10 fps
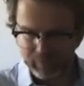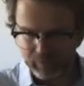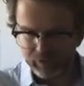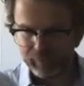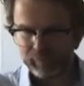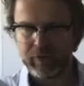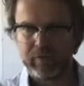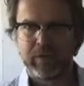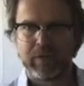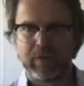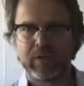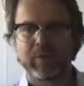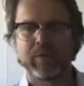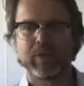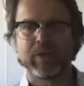different
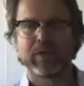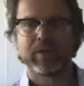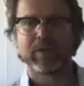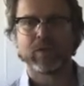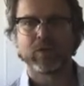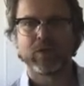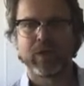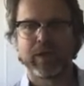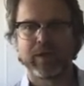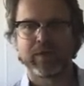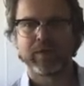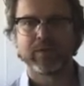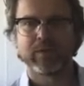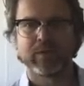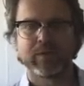communities that you're trying
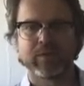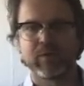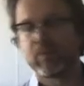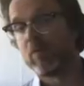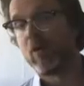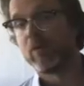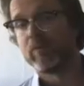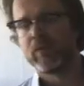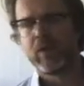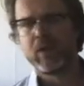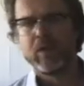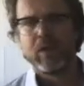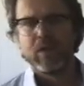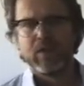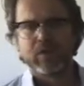to promote.
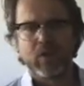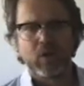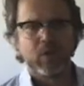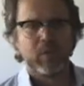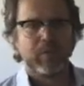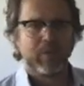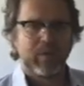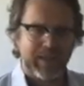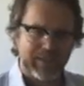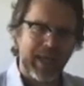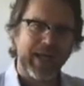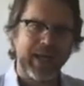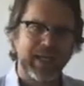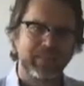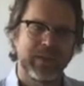So there's that
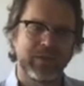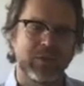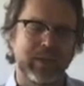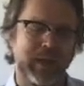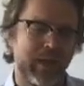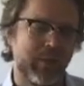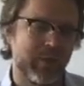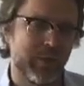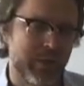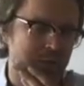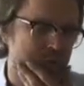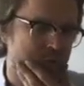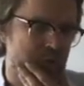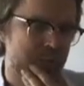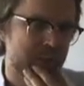aspect to it, and I thought I would
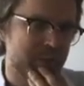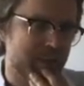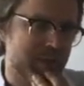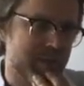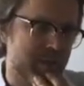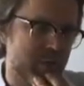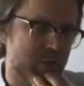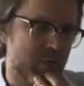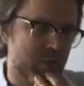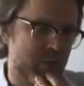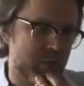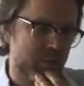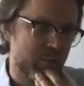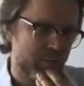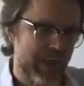introduce by
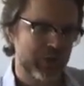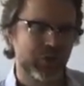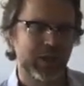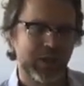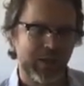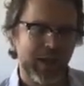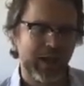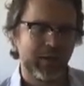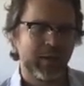mentioning that,